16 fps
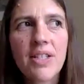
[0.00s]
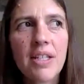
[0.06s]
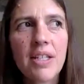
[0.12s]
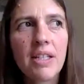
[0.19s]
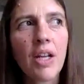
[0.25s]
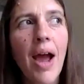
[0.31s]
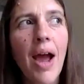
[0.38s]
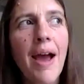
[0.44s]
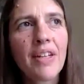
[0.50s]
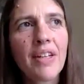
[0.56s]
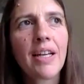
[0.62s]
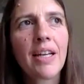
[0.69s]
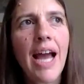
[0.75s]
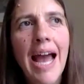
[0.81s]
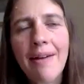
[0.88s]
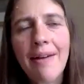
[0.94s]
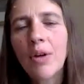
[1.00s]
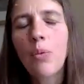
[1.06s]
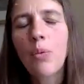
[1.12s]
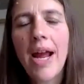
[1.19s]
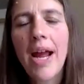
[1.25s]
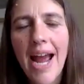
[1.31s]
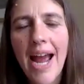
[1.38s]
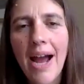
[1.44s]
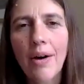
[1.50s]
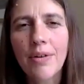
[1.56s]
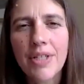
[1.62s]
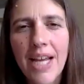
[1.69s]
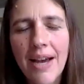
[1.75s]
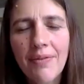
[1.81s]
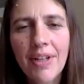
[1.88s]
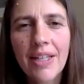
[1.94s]
You know, having a way out,
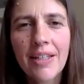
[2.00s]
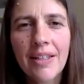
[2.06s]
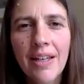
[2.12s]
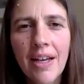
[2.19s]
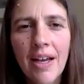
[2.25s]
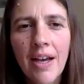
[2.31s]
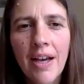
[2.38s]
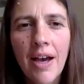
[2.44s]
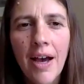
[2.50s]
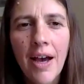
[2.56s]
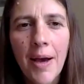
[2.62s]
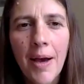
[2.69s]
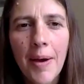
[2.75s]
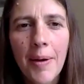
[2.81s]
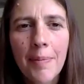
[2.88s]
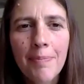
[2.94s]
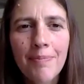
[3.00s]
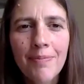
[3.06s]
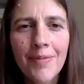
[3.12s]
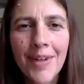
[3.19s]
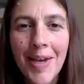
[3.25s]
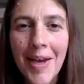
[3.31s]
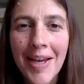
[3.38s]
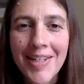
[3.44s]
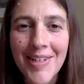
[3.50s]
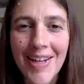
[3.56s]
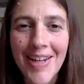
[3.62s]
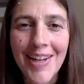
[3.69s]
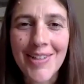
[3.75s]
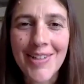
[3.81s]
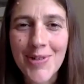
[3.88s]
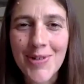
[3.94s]
having
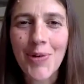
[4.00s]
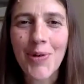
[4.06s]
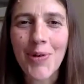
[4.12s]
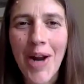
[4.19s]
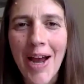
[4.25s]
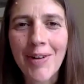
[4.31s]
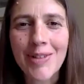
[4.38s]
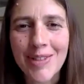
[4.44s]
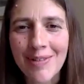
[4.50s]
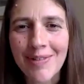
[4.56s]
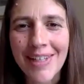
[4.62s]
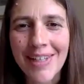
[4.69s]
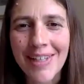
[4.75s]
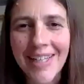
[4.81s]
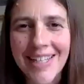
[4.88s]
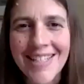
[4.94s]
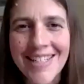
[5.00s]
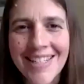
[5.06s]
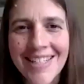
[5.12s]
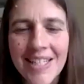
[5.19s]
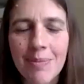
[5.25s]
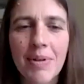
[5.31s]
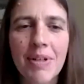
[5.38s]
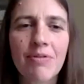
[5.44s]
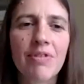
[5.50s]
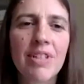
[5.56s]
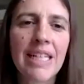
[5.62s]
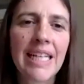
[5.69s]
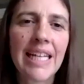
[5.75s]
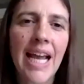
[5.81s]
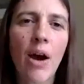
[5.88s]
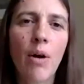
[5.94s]
a door out of this has been
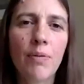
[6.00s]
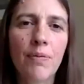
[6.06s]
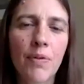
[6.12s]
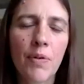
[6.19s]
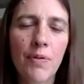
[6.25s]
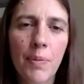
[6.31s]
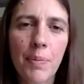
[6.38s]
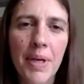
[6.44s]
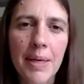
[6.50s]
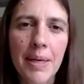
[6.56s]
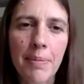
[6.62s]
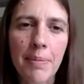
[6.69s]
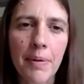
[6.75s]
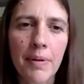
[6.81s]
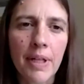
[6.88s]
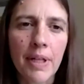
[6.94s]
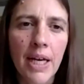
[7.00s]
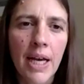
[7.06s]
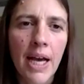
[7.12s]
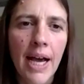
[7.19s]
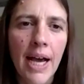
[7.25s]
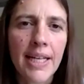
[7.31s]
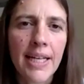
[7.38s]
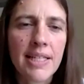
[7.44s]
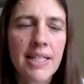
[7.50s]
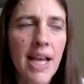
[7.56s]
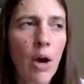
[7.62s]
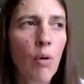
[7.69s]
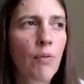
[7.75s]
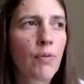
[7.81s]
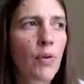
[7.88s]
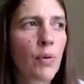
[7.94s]
really helpful for people. And it's
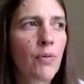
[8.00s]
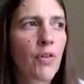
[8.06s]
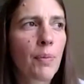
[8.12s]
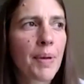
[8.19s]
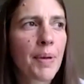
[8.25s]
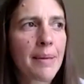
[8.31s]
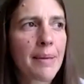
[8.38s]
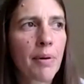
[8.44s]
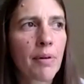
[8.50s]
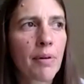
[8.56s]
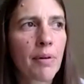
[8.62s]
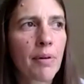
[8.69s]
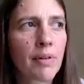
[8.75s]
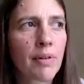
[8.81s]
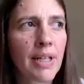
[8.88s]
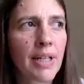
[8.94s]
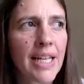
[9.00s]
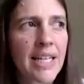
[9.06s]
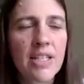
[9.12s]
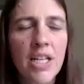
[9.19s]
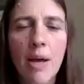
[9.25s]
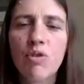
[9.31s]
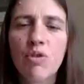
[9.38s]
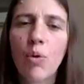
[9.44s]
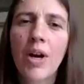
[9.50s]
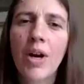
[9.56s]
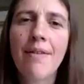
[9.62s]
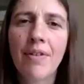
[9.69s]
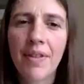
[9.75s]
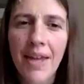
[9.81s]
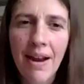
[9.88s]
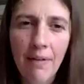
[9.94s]
helpful for people in terms of whatever
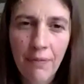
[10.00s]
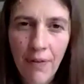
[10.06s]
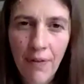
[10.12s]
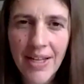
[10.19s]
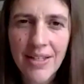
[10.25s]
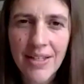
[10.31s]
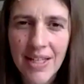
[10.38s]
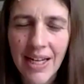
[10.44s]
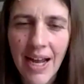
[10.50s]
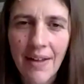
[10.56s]
they're facing at